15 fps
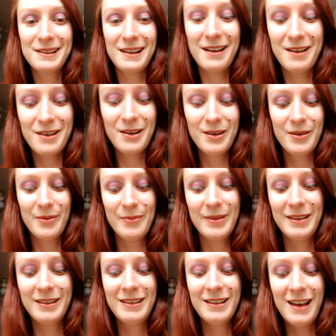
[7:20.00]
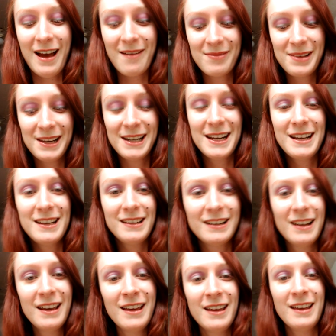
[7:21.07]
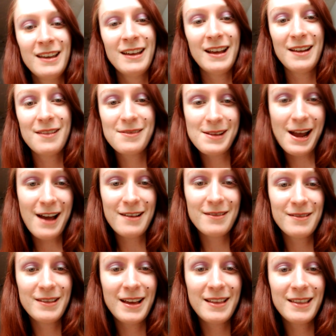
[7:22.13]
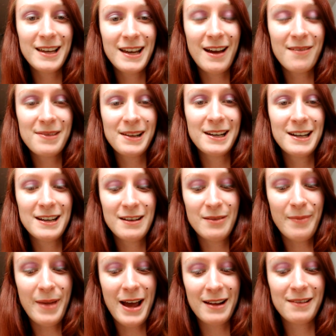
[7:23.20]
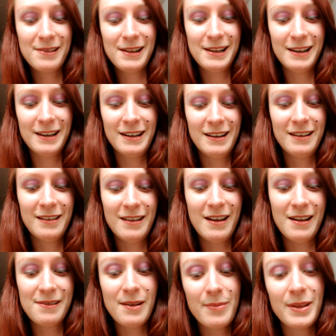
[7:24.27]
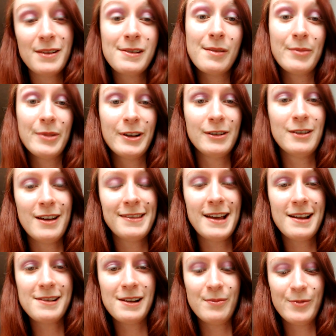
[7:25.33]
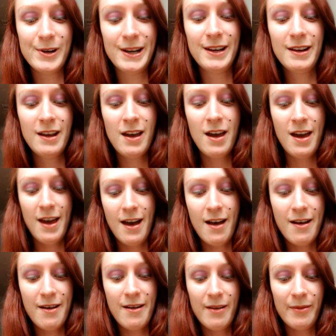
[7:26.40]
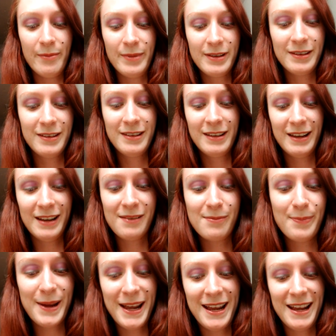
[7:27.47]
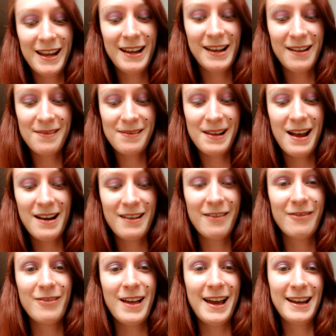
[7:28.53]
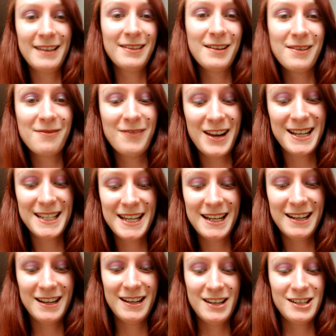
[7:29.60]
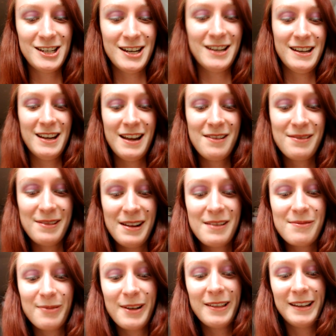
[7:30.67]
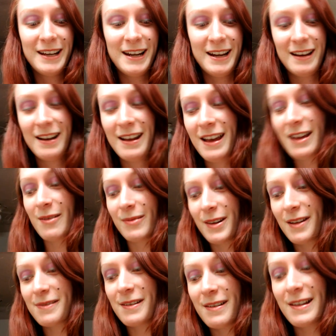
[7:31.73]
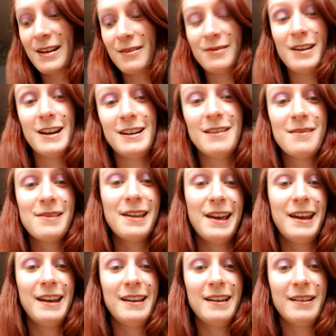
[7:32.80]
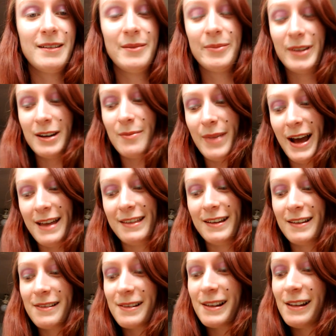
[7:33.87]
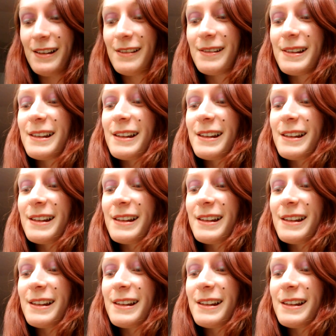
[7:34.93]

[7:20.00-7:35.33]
I've seen it in style lately. I've seen it in a magazine, something similar, not that same one. It's big. It's kind of like, it looks vintage, and it's really neat. When I saw that online, I was like, I'm gonna buy this because